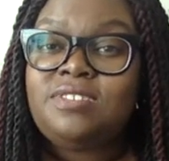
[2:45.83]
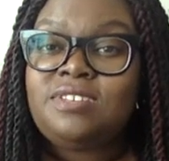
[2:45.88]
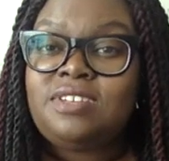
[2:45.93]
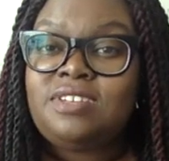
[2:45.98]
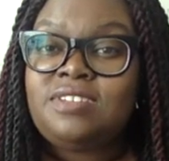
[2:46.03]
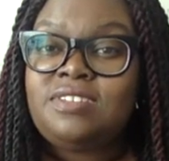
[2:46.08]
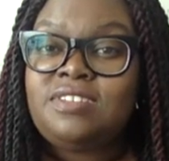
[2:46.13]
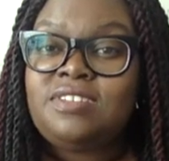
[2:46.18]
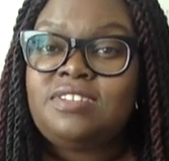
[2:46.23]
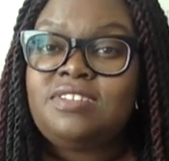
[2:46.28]

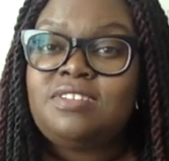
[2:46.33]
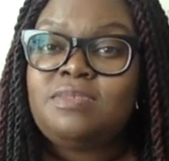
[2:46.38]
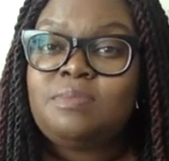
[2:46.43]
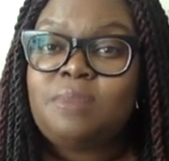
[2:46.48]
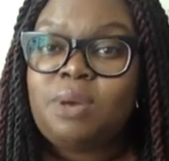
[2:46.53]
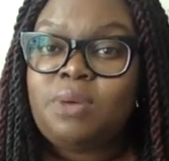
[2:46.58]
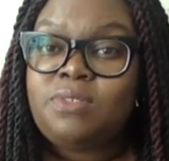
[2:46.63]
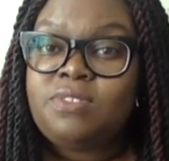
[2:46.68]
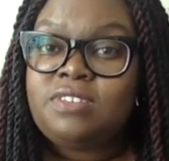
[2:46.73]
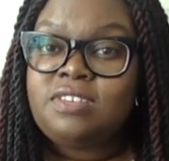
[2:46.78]
citizen
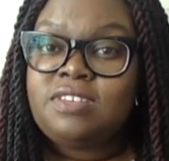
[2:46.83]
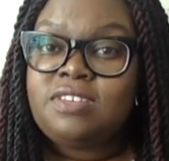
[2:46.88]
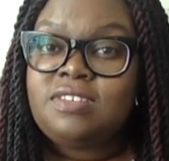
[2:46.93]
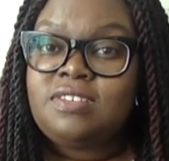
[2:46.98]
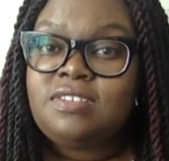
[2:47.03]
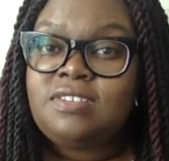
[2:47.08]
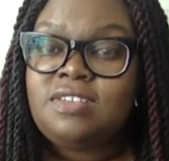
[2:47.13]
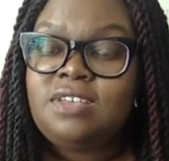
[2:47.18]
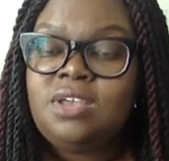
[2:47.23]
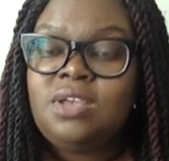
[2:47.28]

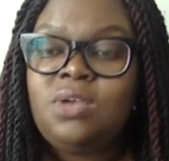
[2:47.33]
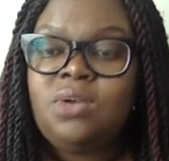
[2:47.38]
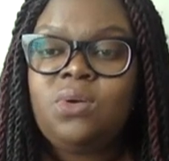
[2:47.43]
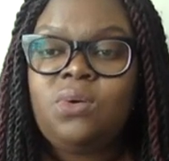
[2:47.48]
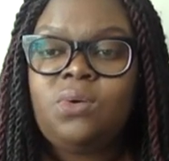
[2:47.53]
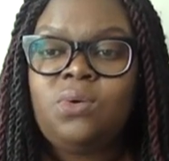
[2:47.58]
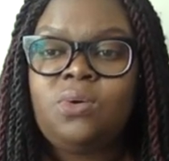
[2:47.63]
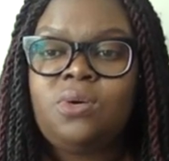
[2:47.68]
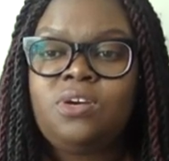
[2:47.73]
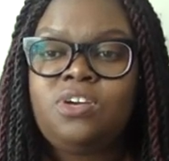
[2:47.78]
spouses
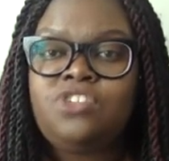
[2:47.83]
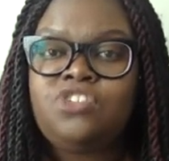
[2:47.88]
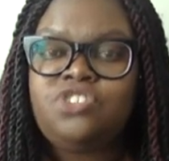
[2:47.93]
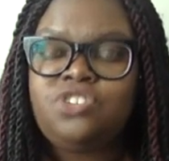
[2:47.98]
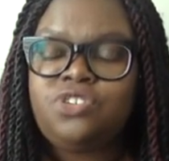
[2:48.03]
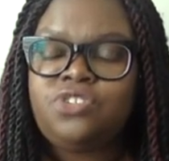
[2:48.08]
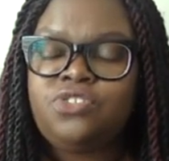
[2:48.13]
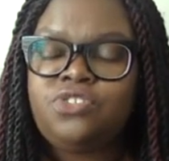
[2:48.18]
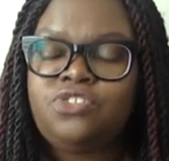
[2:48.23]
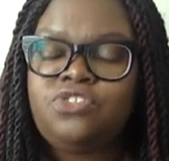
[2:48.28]
or
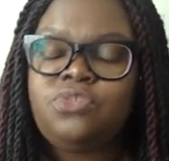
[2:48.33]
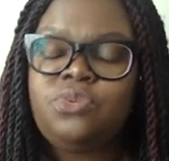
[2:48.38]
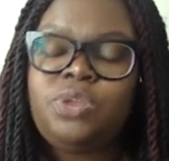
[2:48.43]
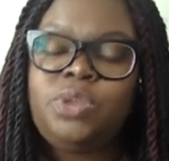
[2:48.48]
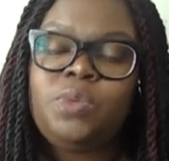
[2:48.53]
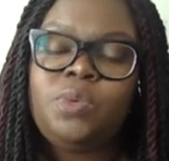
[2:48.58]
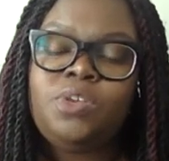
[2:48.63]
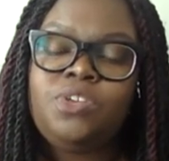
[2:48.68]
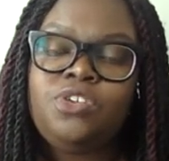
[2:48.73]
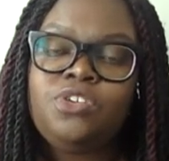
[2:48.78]
children
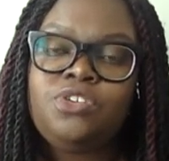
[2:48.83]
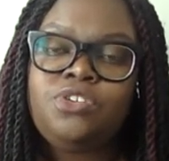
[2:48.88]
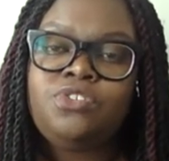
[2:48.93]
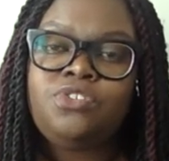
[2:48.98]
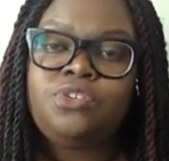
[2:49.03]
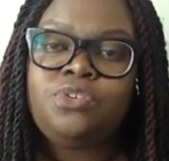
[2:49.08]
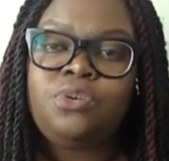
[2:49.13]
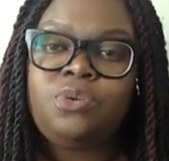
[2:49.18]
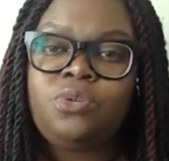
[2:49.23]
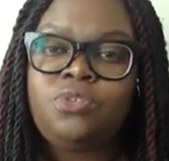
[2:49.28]
21 years
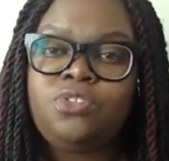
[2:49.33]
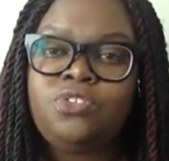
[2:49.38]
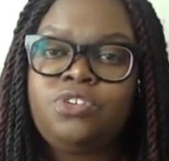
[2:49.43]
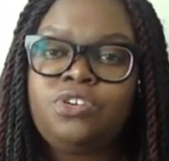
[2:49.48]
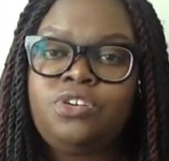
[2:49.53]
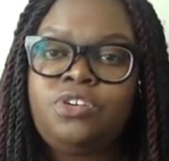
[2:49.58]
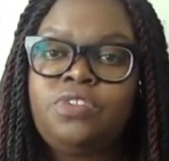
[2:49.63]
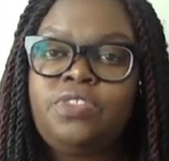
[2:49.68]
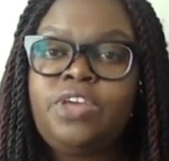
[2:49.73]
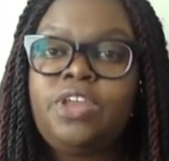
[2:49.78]
or
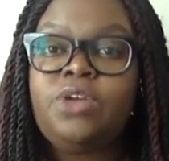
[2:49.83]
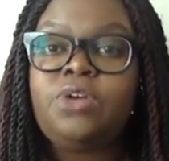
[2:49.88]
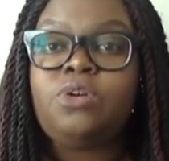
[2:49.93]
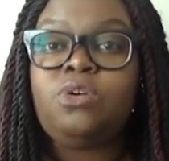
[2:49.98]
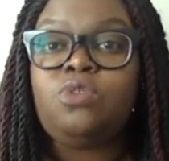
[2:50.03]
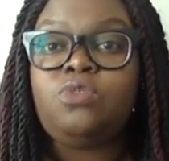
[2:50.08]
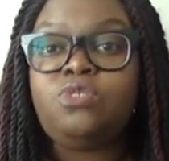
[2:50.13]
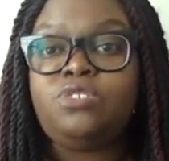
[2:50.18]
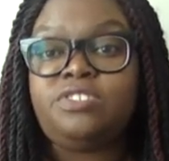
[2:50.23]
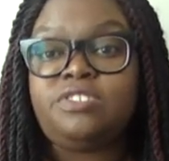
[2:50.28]
older that are
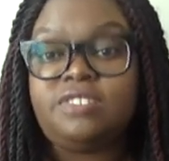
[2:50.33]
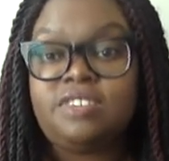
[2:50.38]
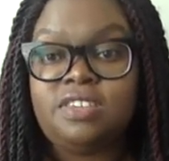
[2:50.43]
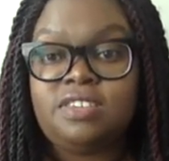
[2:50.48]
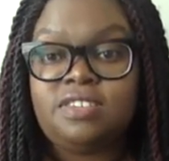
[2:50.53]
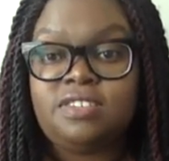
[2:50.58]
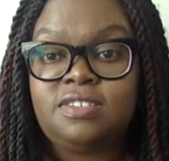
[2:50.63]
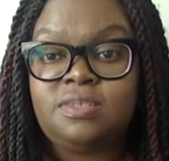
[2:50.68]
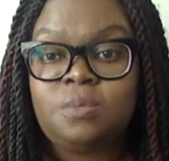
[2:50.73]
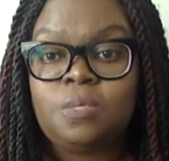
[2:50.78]

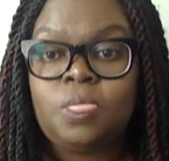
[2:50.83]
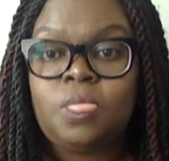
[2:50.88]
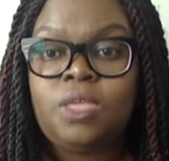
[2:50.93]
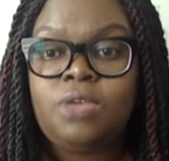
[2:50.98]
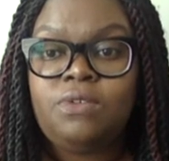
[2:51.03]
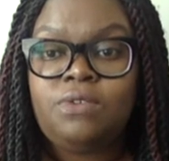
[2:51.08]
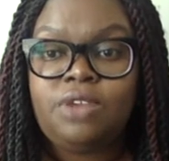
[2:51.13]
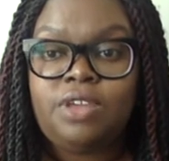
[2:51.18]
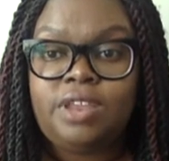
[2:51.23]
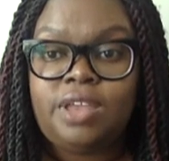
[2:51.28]
overseas
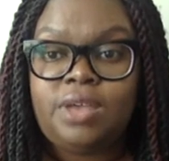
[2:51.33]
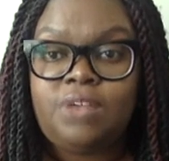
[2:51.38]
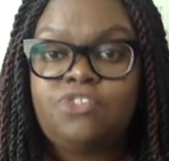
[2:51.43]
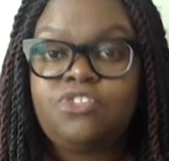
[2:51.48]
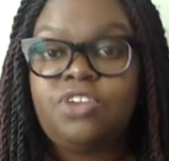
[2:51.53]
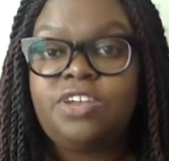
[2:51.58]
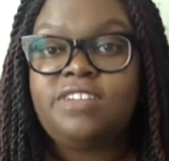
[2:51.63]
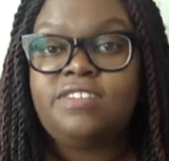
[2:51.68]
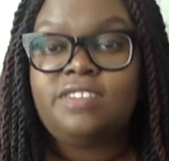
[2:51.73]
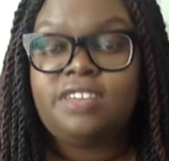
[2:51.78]
right now
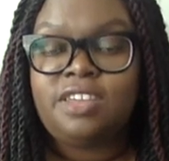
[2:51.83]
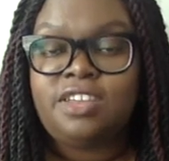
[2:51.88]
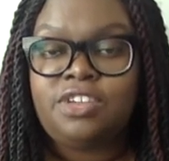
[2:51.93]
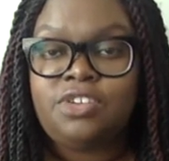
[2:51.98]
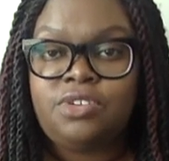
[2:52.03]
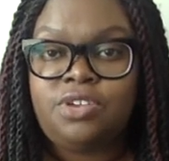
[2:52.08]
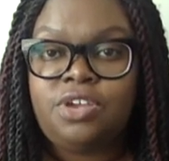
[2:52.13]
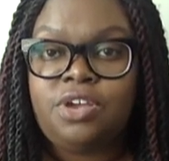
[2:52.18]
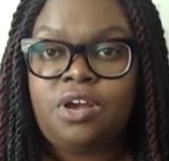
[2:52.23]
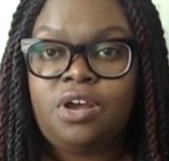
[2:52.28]
trying to get a
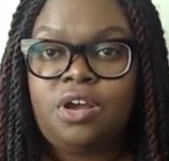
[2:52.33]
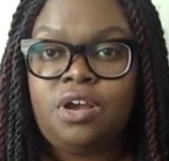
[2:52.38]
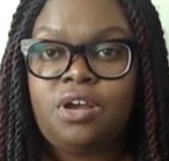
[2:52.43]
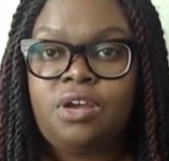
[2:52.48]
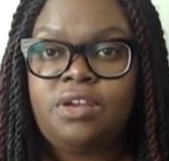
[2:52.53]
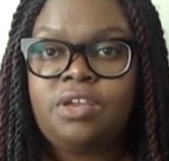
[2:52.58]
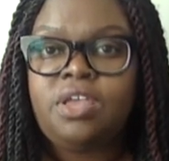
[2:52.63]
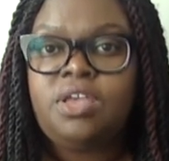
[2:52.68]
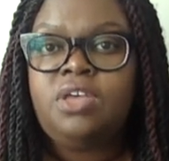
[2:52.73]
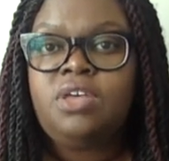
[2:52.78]
green
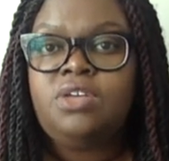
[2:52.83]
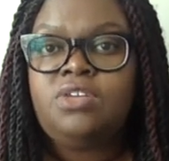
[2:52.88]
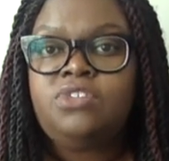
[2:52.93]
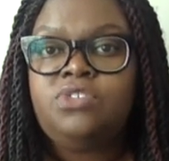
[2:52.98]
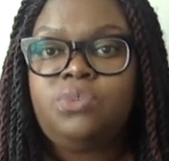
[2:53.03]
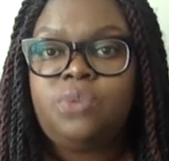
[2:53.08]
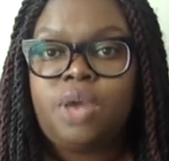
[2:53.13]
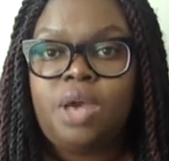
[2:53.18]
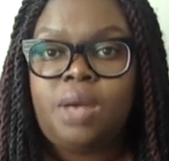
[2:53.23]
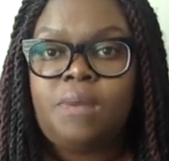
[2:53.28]
card
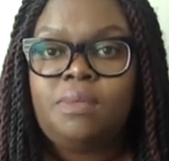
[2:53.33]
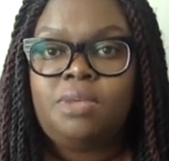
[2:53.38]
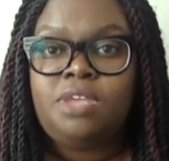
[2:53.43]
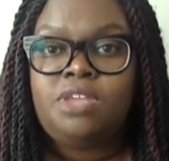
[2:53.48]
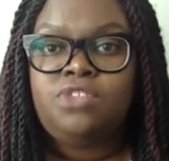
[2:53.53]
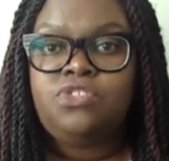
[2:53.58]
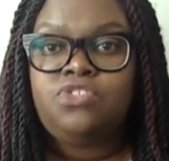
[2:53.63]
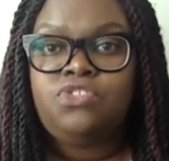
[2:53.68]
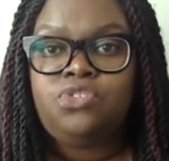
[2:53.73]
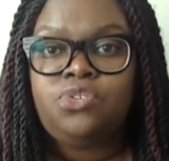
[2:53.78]
to come
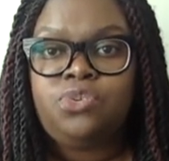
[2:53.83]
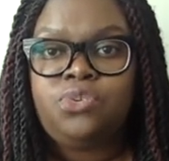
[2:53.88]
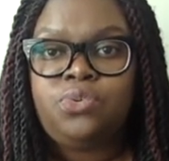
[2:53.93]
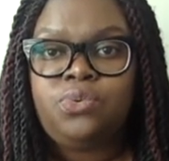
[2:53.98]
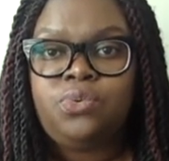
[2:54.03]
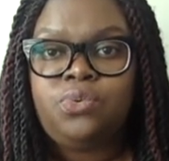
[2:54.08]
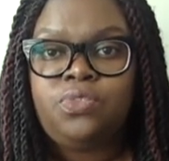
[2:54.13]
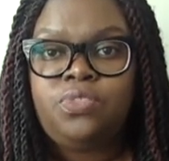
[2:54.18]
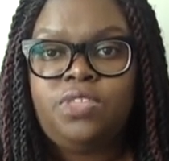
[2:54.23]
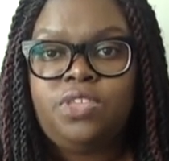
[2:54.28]

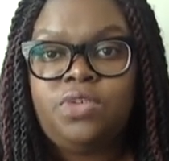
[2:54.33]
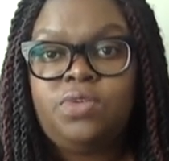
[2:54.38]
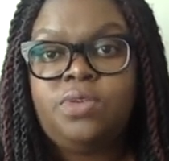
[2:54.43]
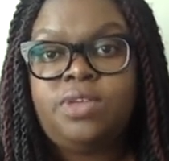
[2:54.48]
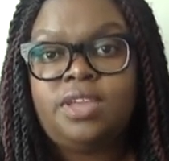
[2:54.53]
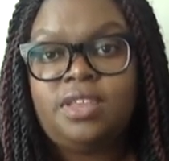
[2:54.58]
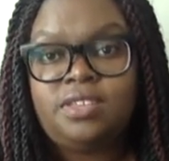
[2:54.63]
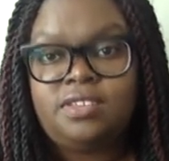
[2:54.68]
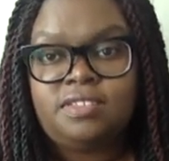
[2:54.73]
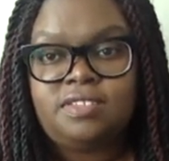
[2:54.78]
into the
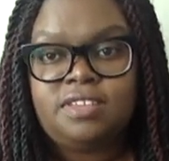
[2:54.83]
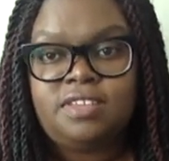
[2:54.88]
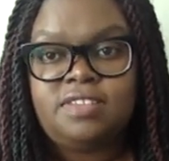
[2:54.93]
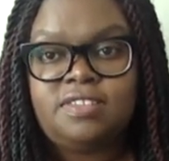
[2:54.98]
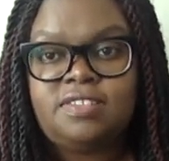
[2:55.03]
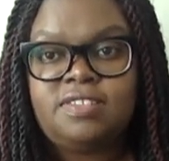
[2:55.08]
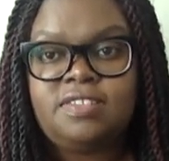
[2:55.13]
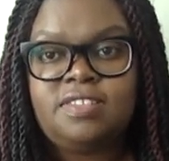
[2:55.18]
United States.